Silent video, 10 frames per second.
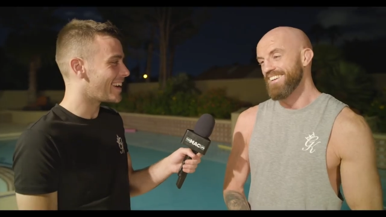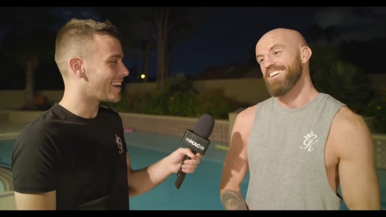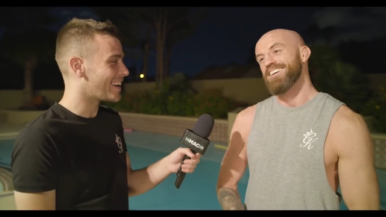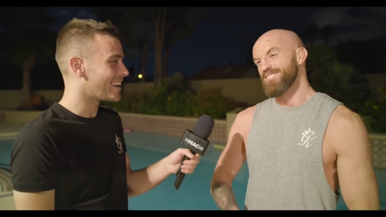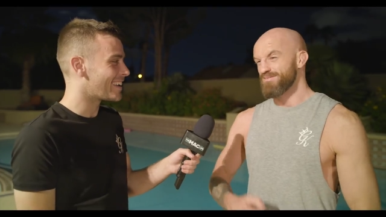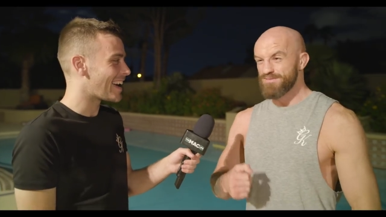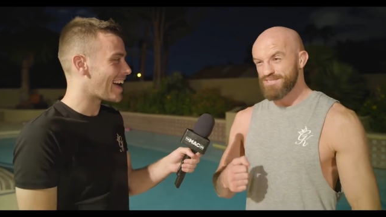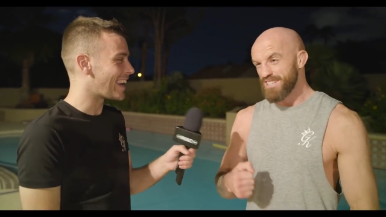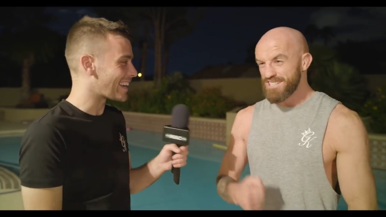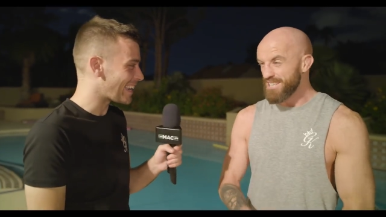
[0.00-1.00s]
Speaker 1: Yeah
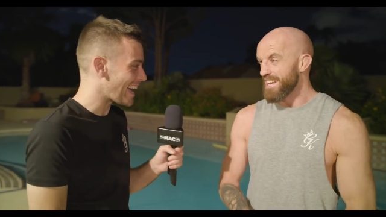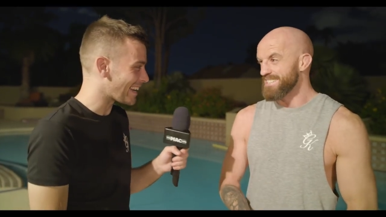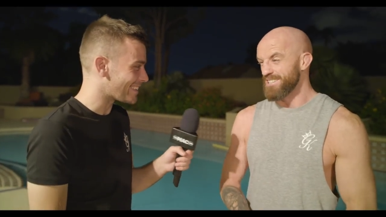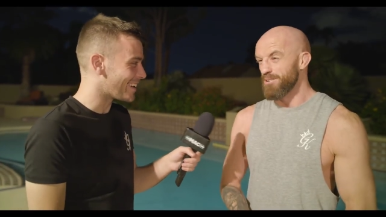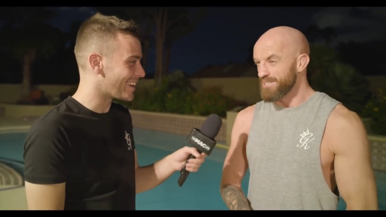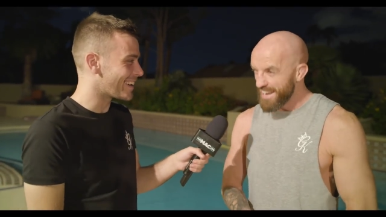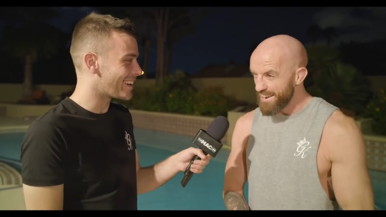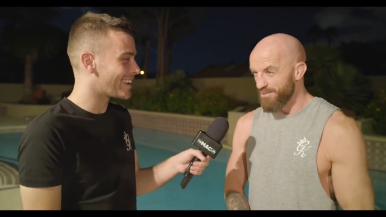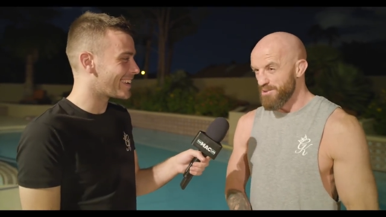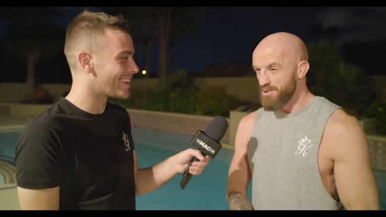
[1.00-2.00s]
six days in a
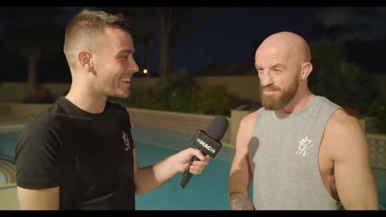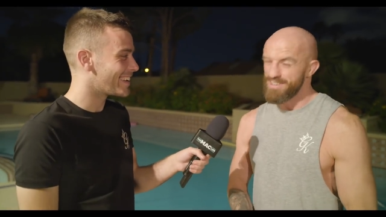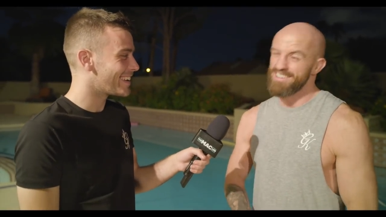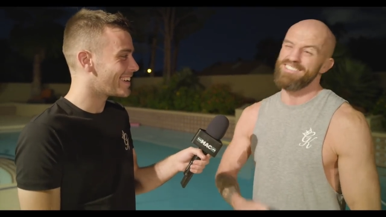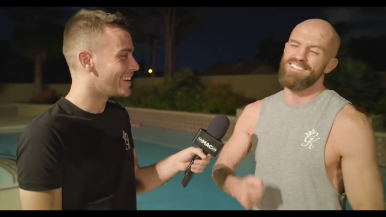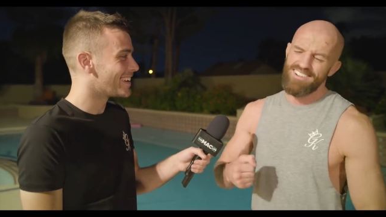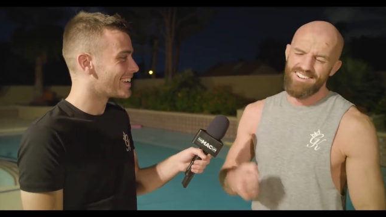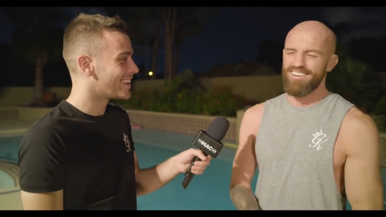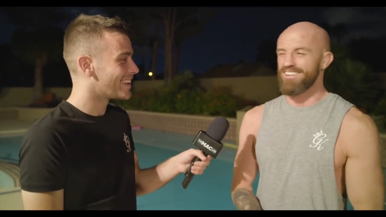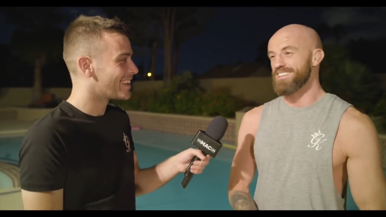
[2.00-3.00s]
hotel room and oh,
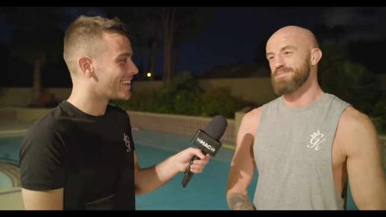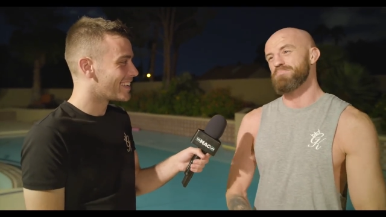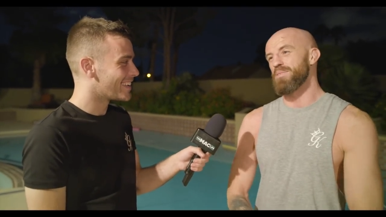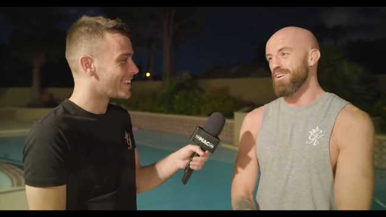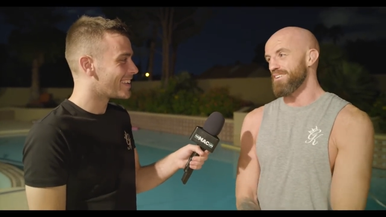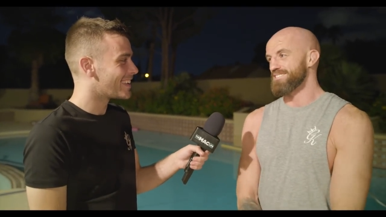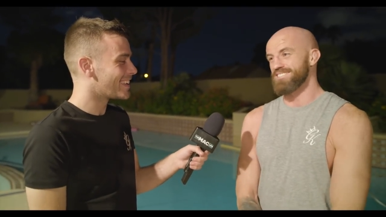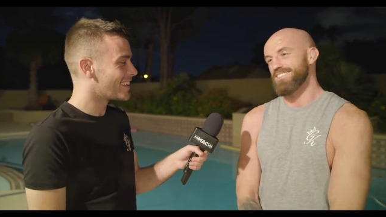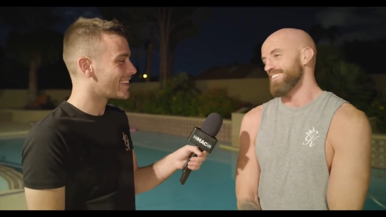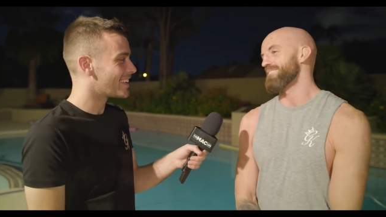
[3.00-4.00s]
all this
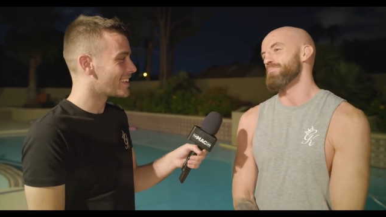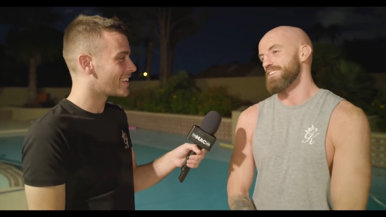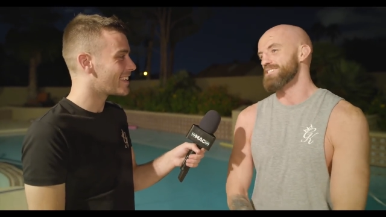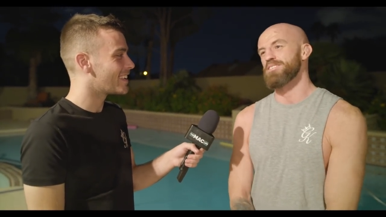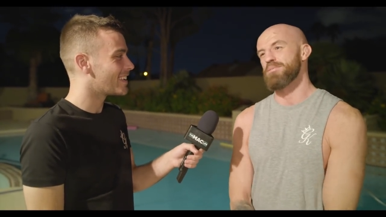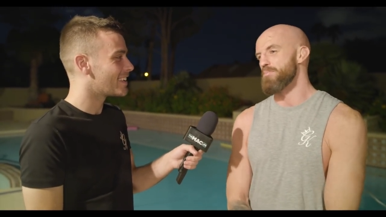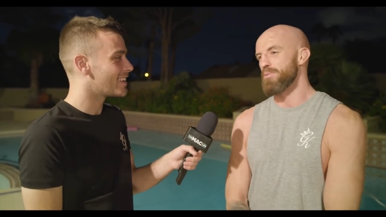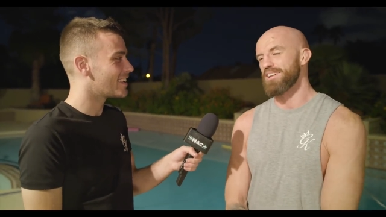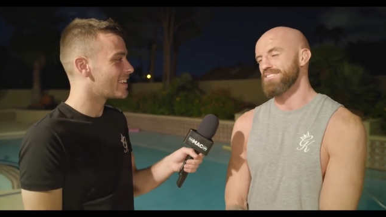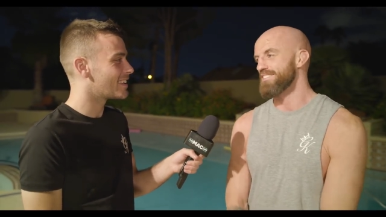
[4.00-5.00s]
bollocks. And like, but this is going to be
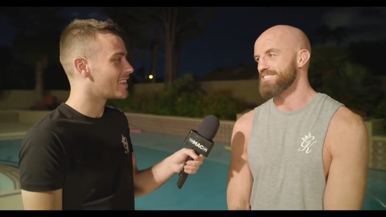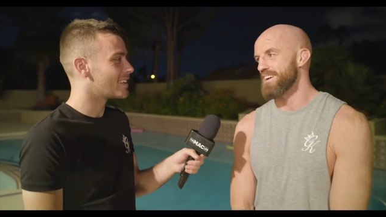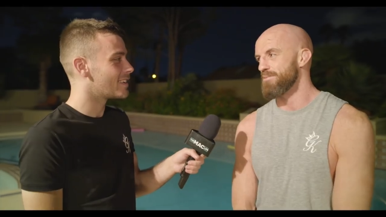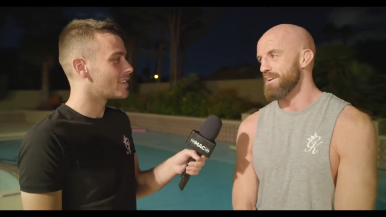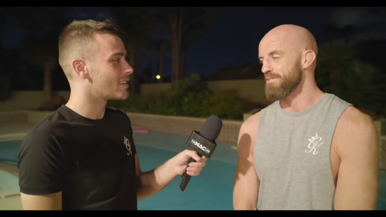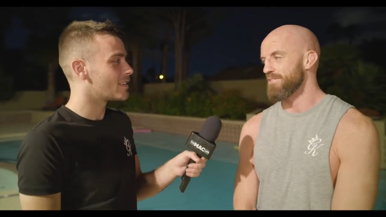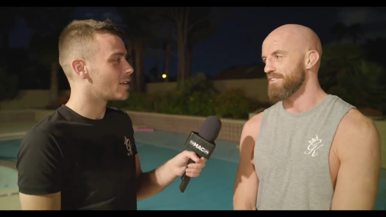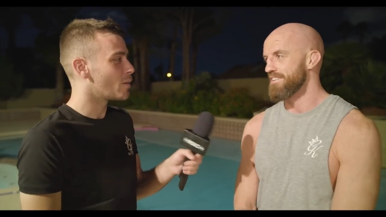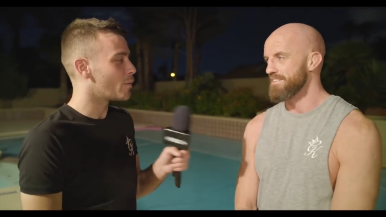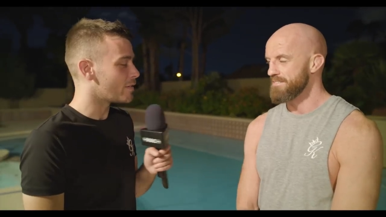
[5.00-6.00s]
brilliant. I just can't wait for
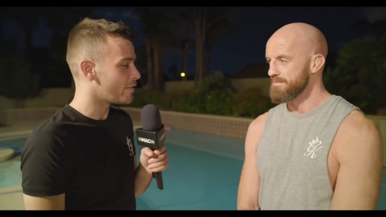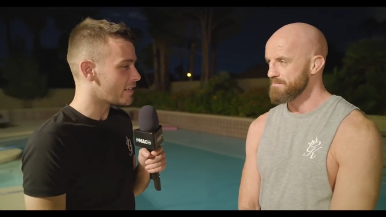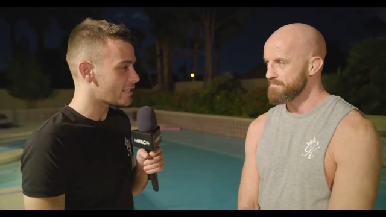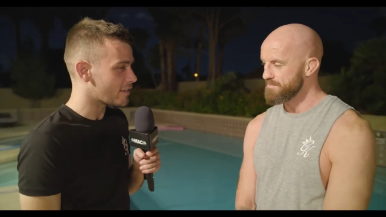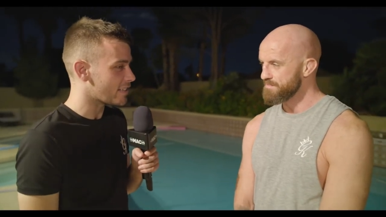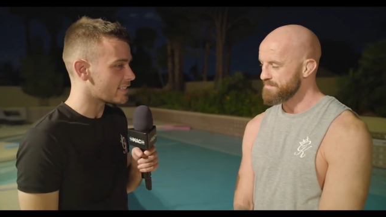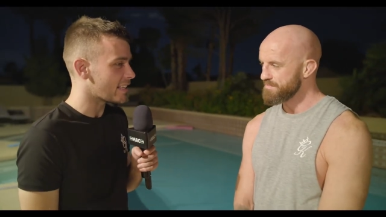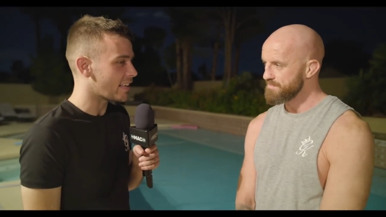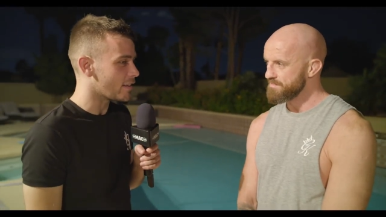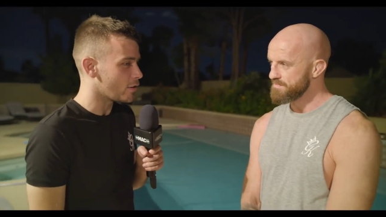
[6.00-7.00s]
it.
Speaker 2: We'll finish on this
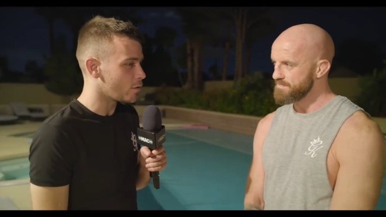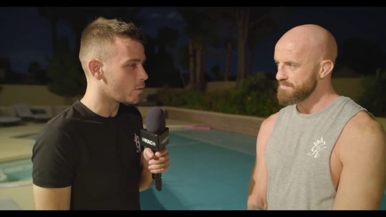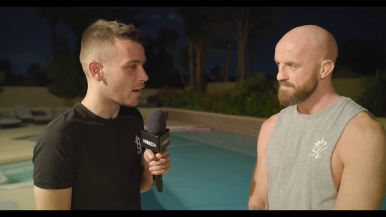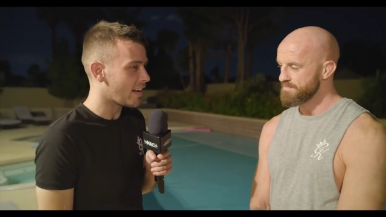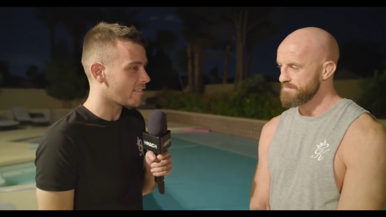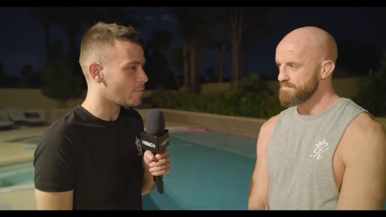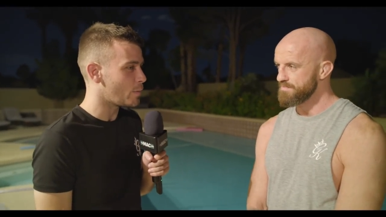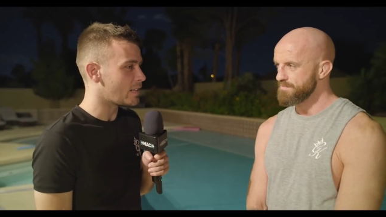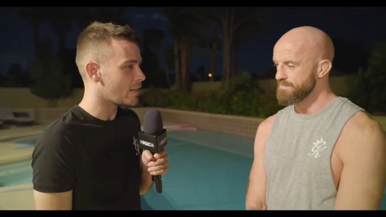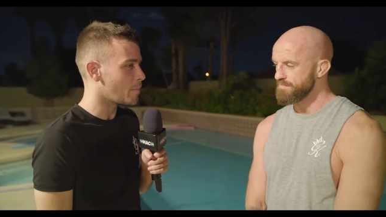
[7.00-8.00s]
then. You have
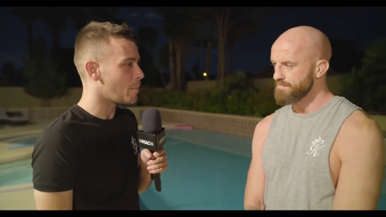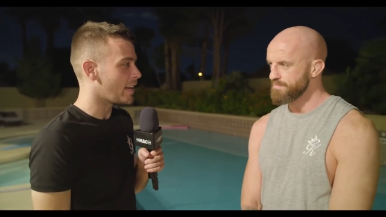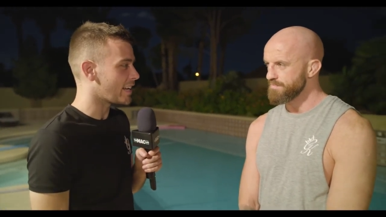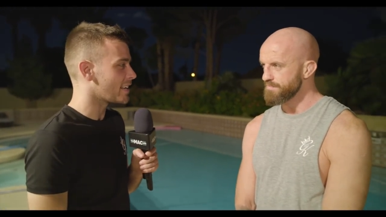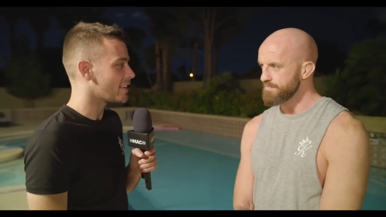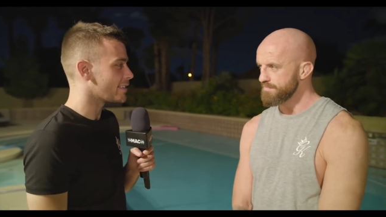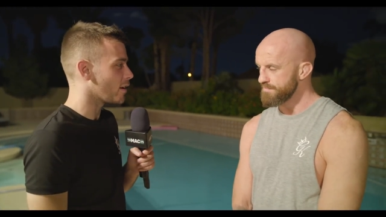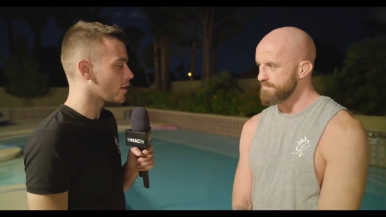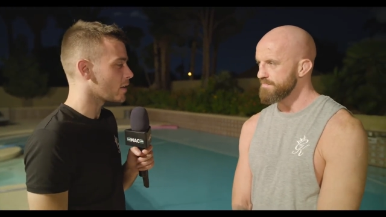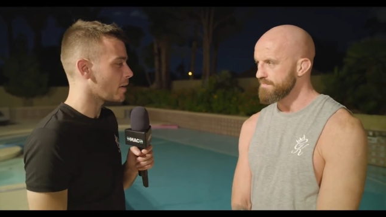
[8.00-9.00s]
been emitting and
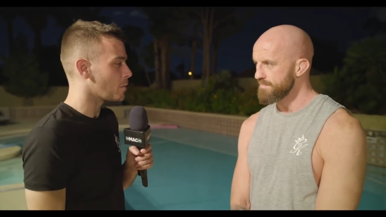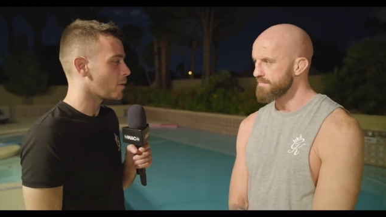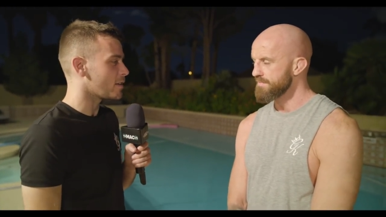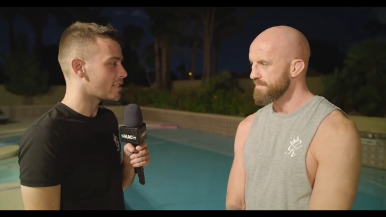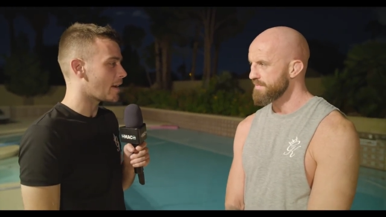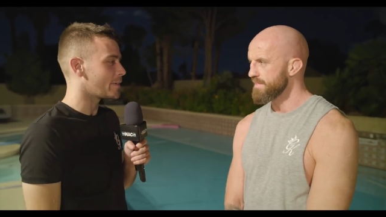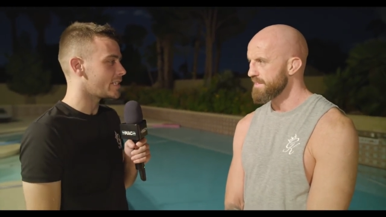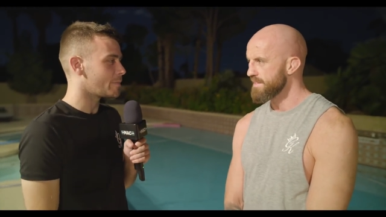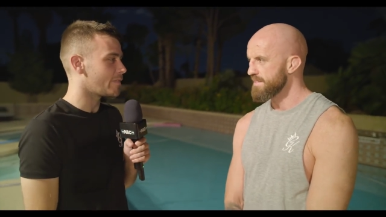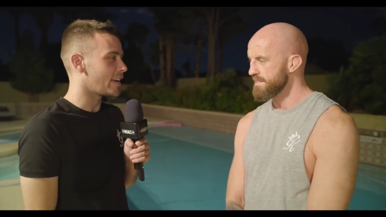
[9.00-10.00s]
talking about World
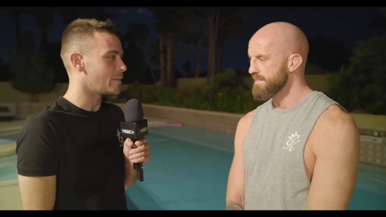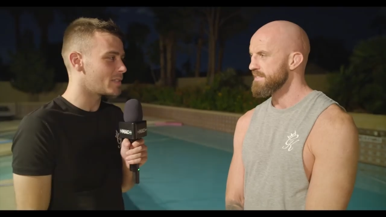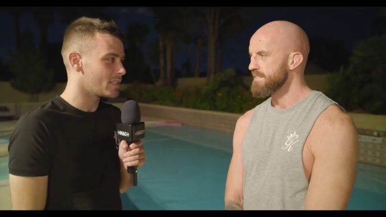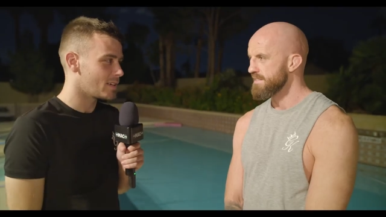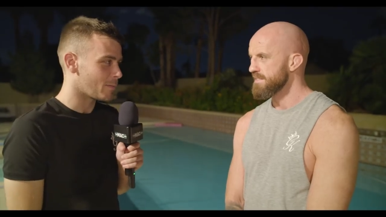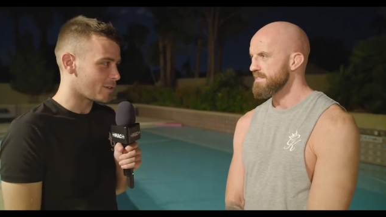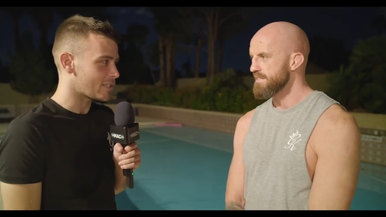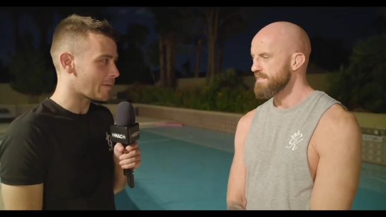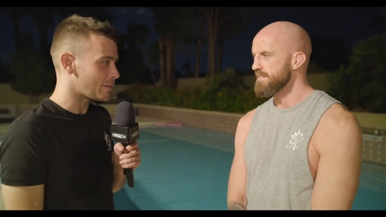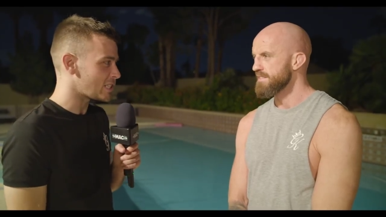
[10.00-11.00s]
Championship vibes, World
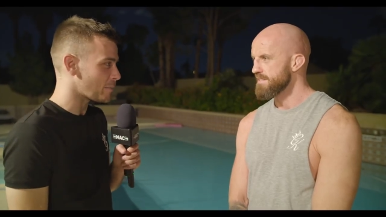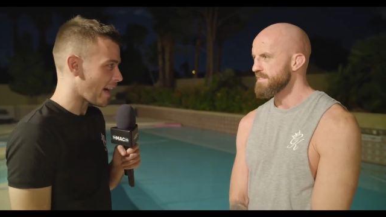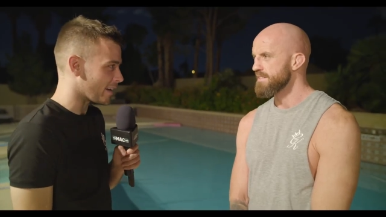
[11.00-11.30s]
Championship